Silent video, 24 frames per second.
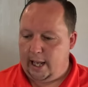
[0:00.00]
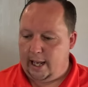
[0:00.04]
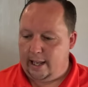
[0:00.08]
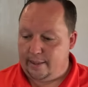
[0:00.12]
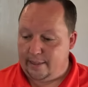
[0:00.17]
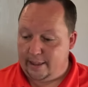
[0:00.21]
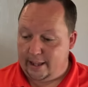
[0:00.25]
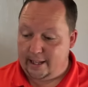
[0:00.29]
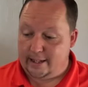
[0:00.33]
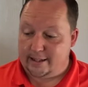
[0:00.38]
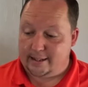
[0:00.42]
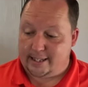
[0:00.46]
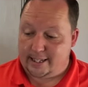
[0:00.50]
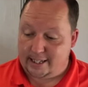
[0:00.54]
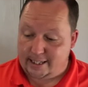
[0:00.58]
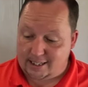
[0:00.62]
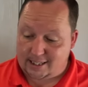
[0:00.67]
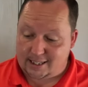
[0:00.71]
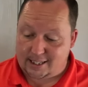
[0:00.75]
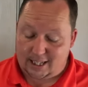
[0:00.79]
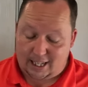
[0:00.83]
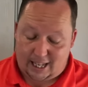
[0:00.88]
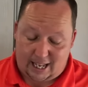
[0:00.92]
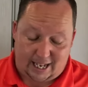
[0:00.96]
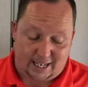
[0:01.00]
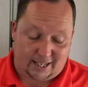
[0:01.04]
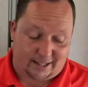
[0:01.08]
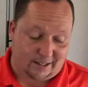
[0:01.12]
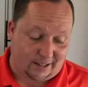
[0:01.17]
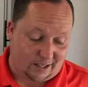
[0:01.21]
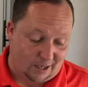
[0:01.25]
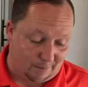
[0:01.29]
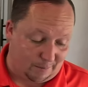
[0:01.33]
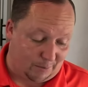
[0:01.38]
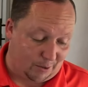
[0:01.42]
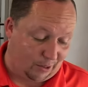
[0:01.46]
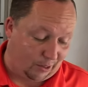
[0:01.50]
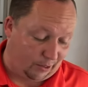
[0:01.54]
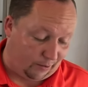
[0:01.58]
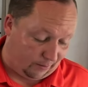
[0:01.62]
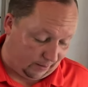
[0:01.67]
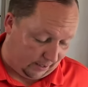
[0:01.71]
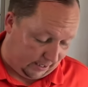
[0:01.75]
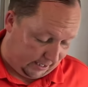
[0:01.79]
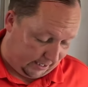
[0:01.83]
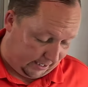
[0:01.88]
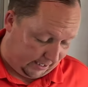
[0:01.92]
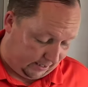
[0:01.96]
And then dislike number
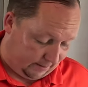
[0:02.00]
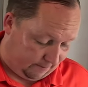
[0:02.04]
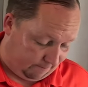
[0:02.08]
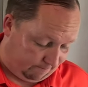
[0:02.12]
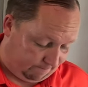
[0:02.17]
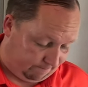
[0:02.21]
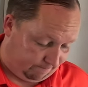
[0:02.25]
three.